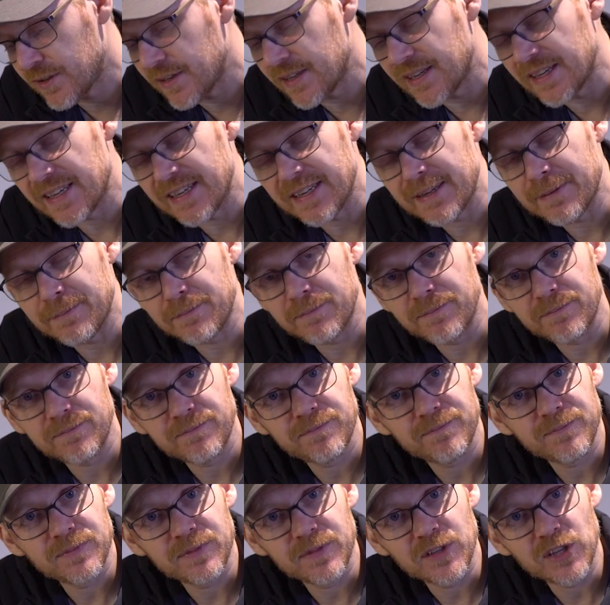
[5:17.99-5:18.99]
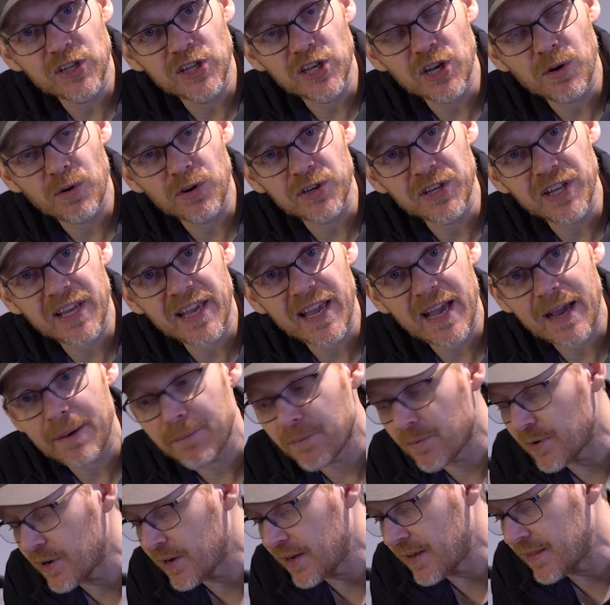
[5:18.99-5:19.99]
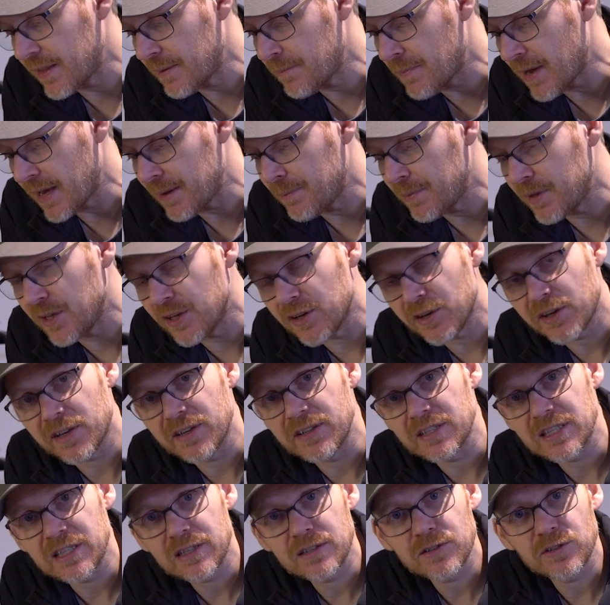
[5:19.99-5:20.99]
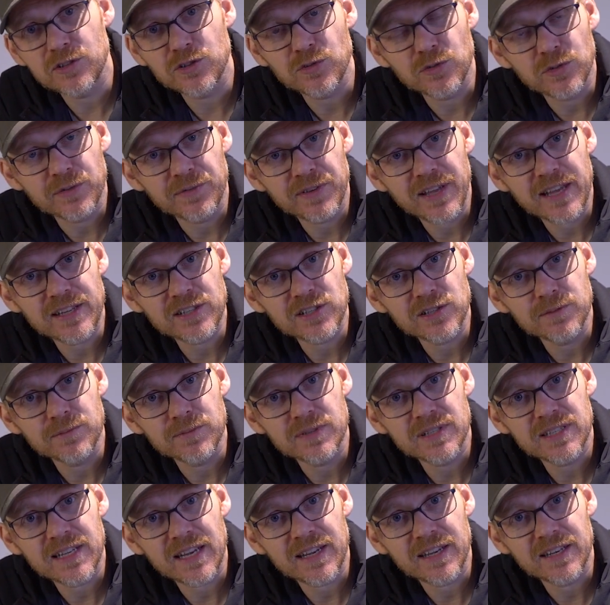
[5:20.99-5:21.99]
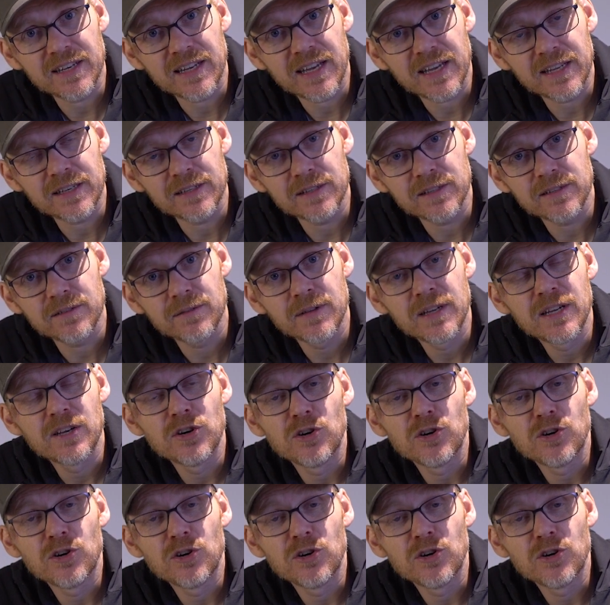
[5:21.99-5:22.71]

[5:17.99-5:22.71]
um, you know, on your camera, and then maybe you can sort of get some secondhand